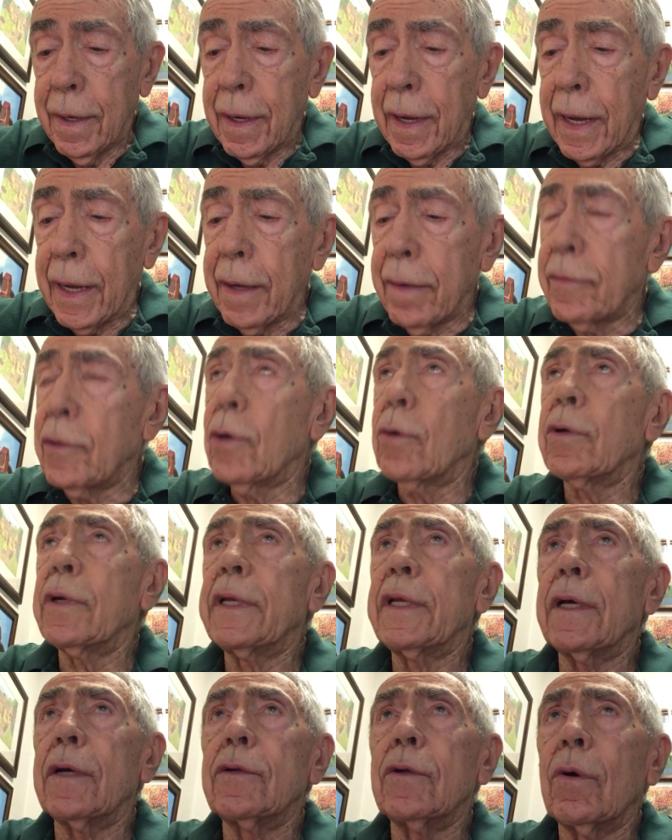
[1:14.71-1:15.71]
I have
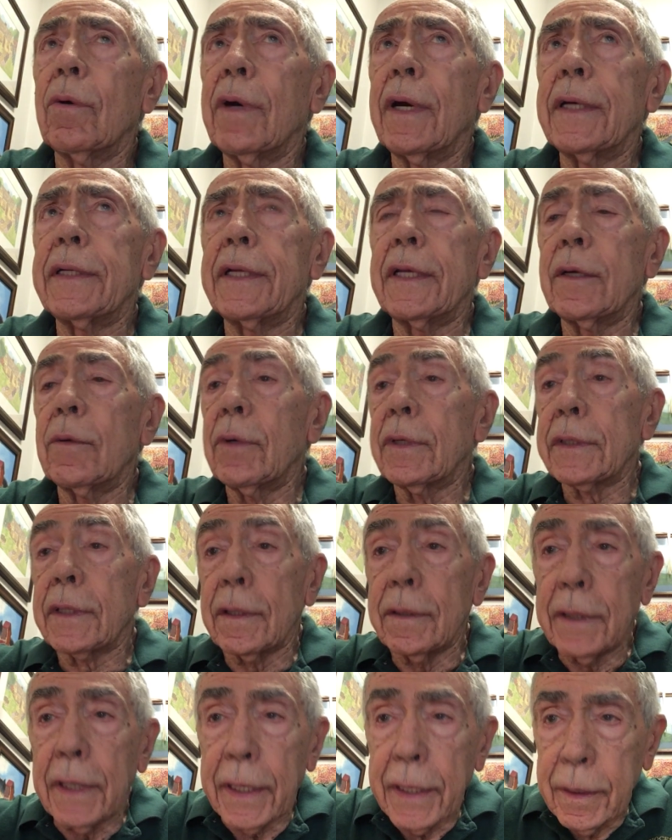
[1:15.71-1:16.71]
no idea what
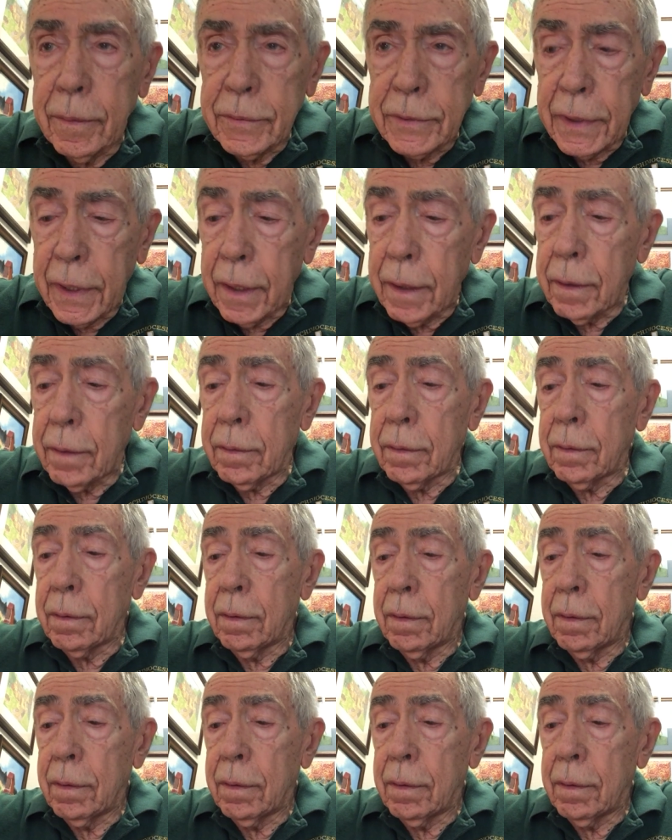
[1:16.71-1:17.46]
their names are,